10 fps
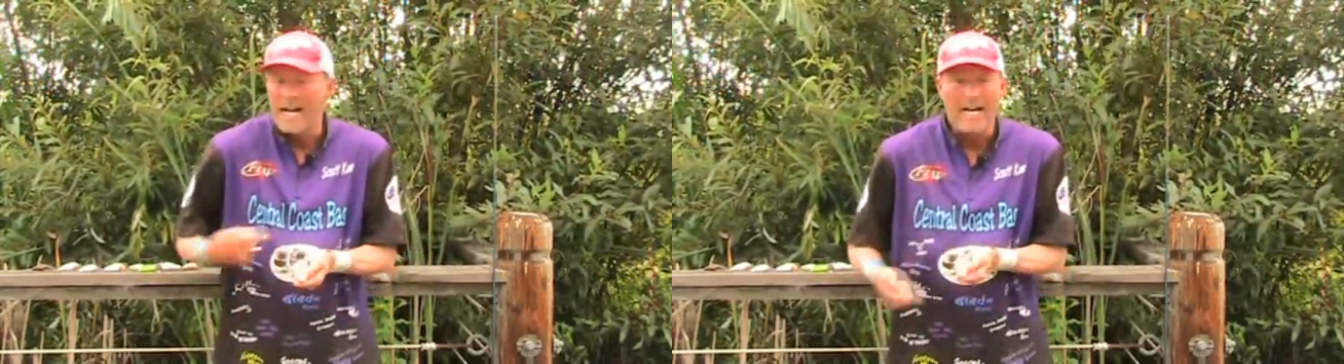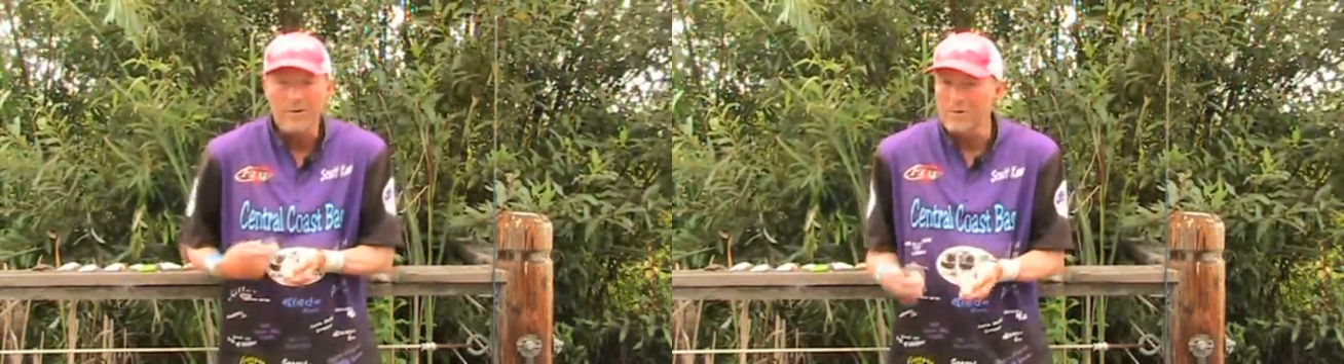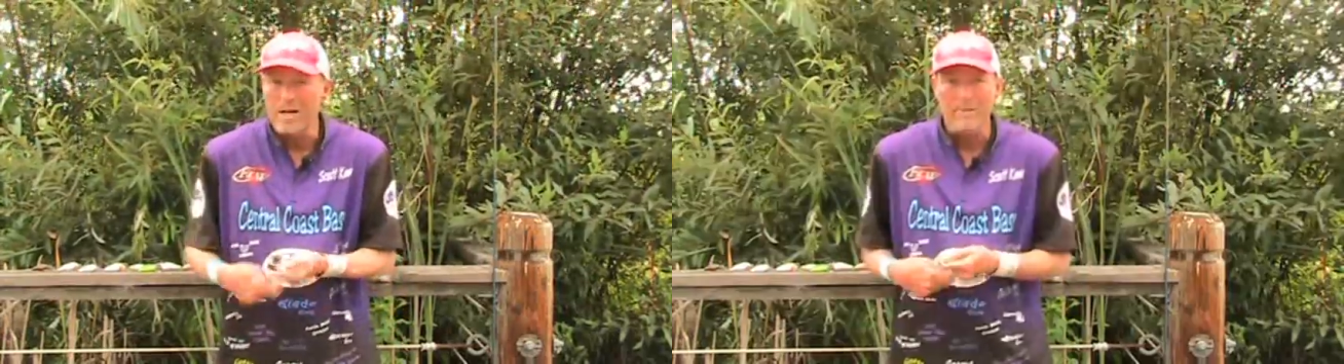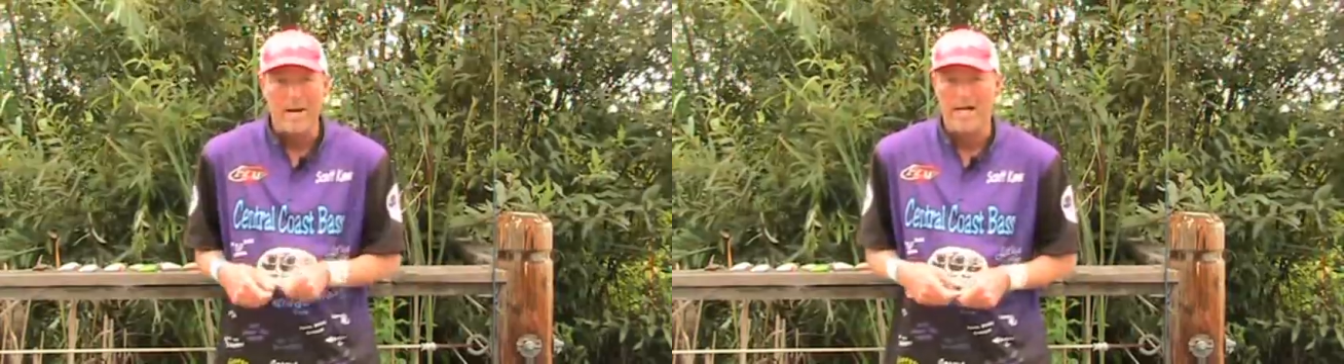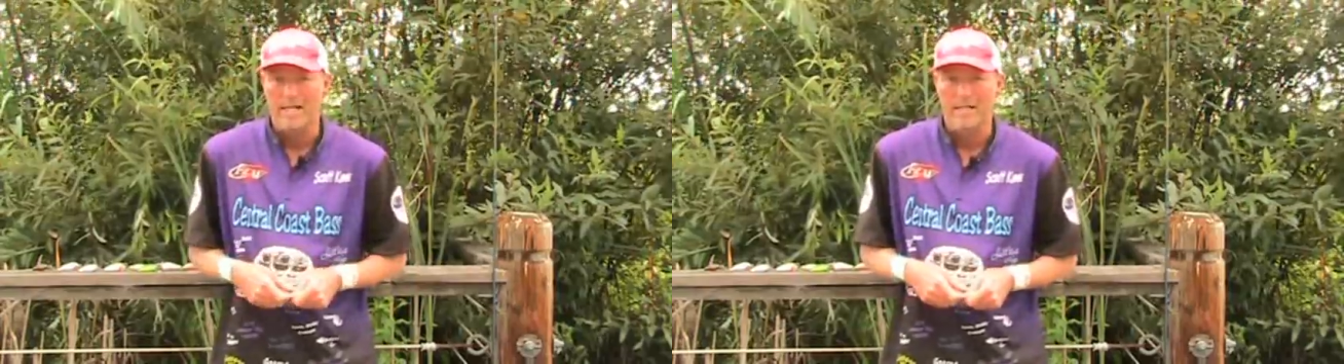I don't try to
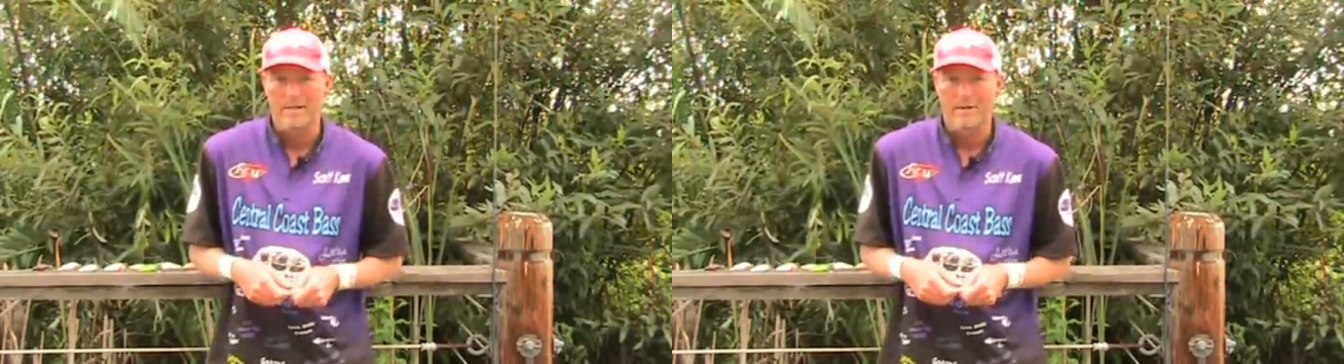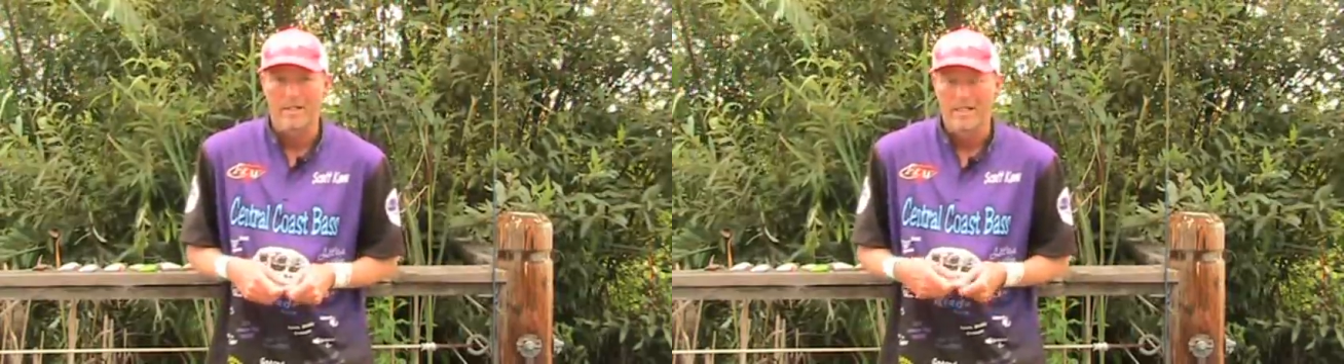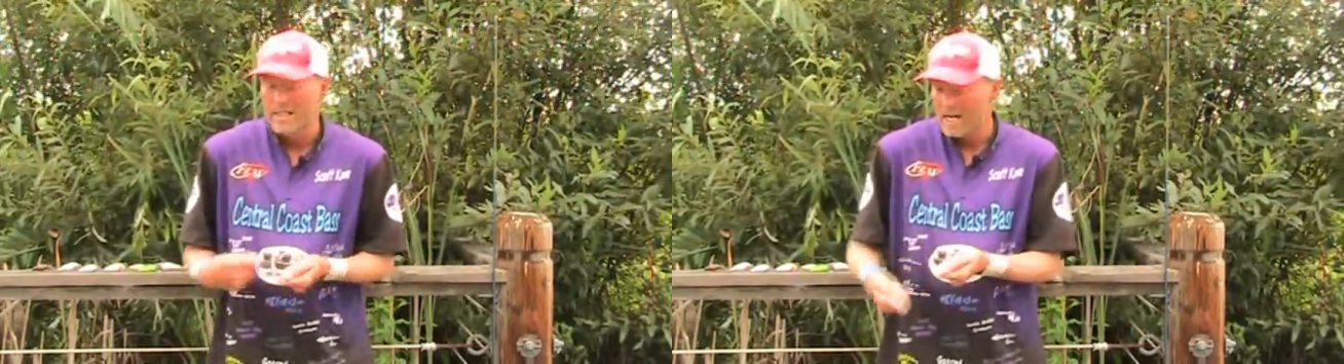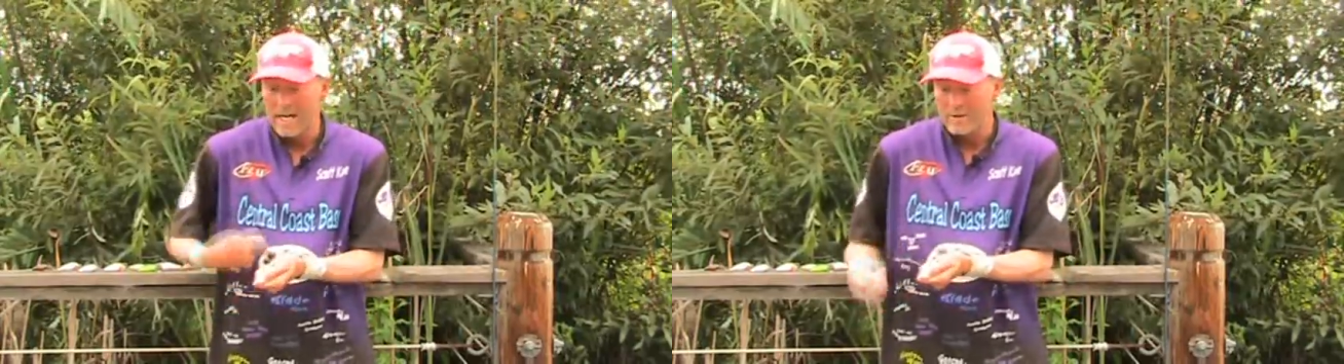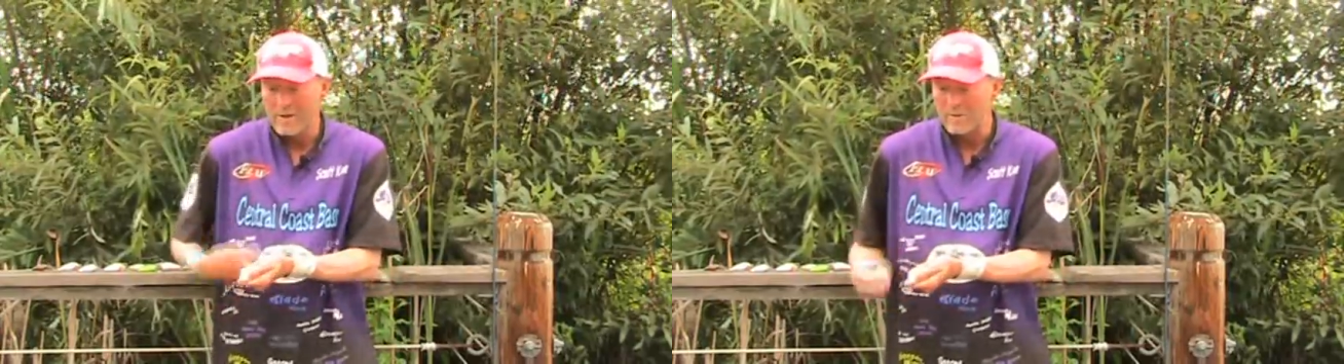bang it into it.
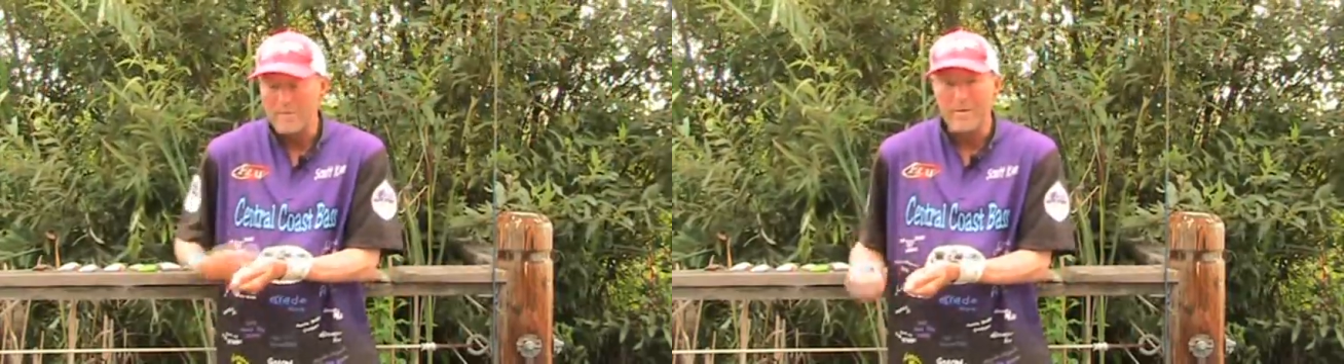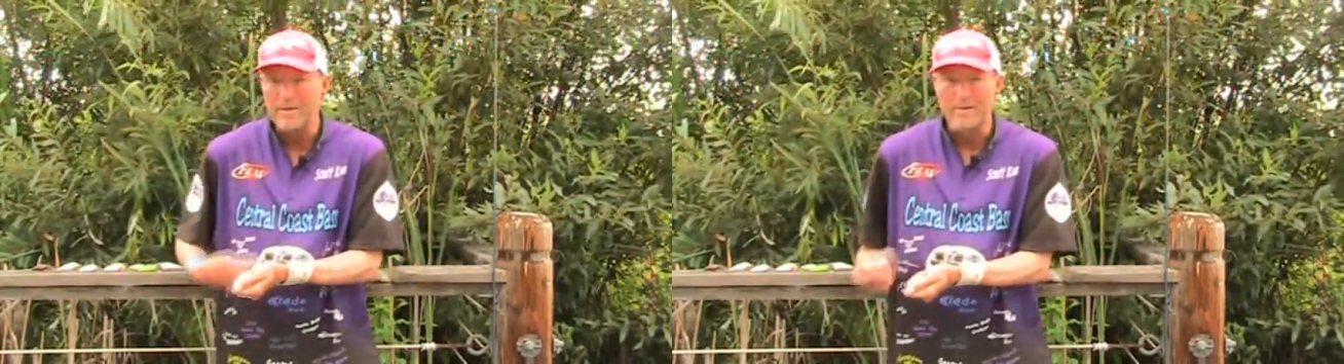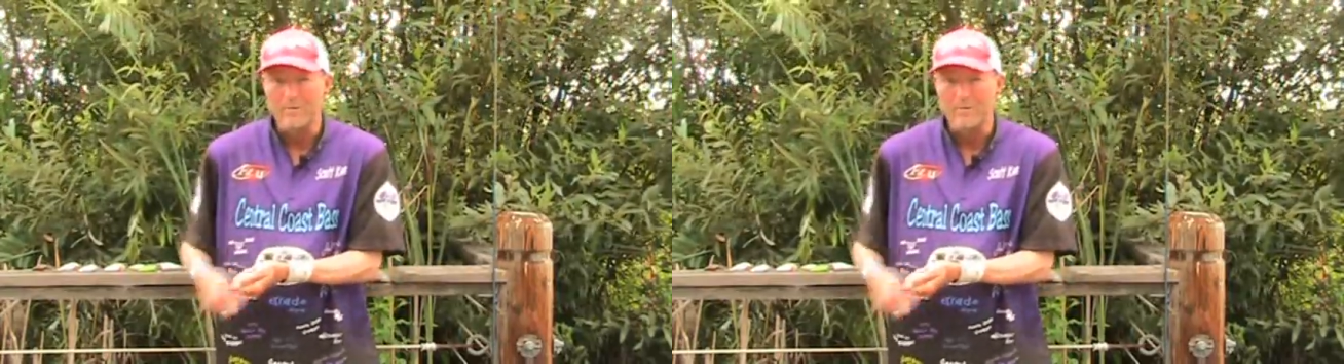I try to rip it